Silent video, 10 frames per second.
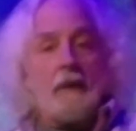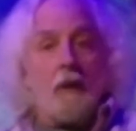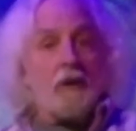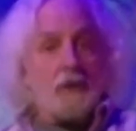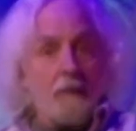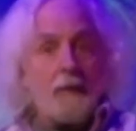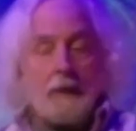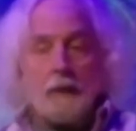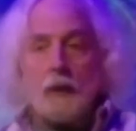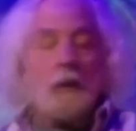were some
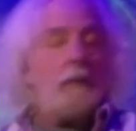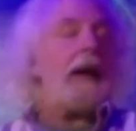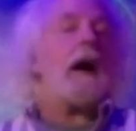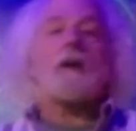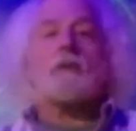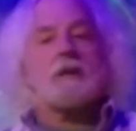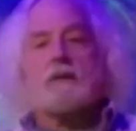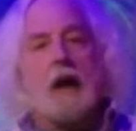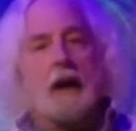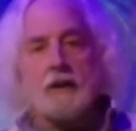people who would make hundreds of
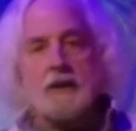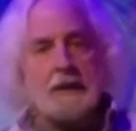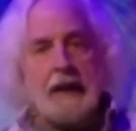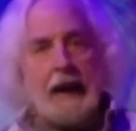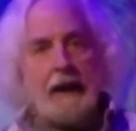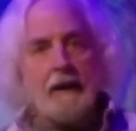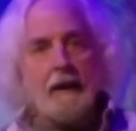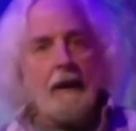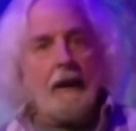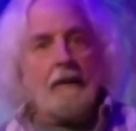dollars a day.
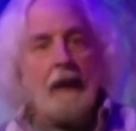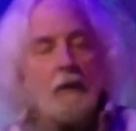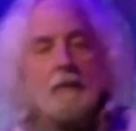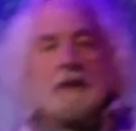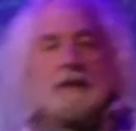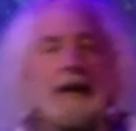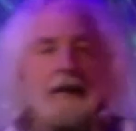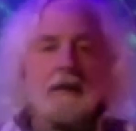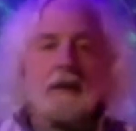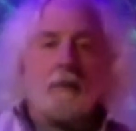They would be
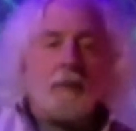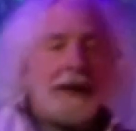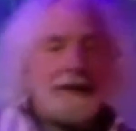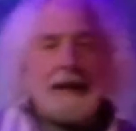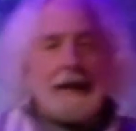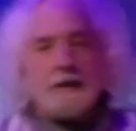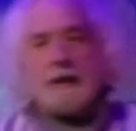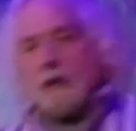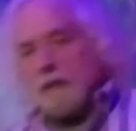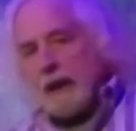dancing or break
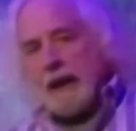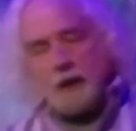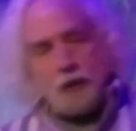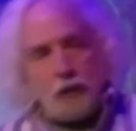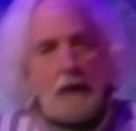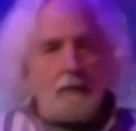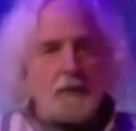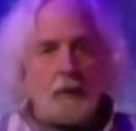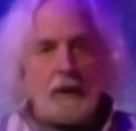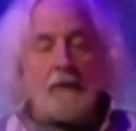dancing or playing drums
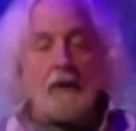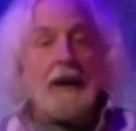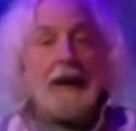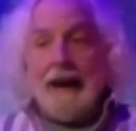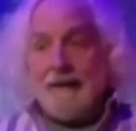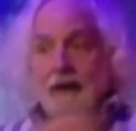or whatever, and their